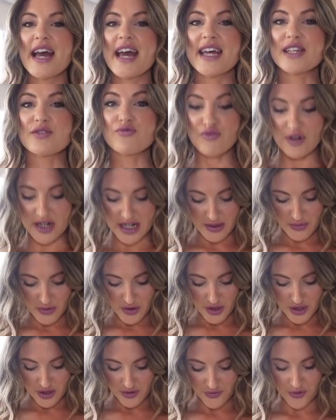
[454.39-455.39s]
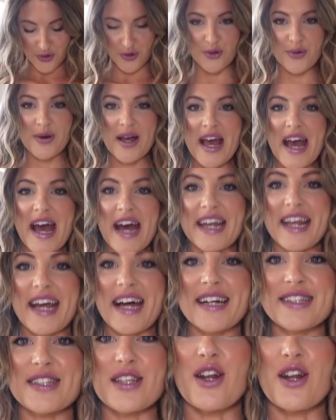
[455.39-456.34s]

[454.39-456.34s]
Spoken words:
It's really beautiful, and it has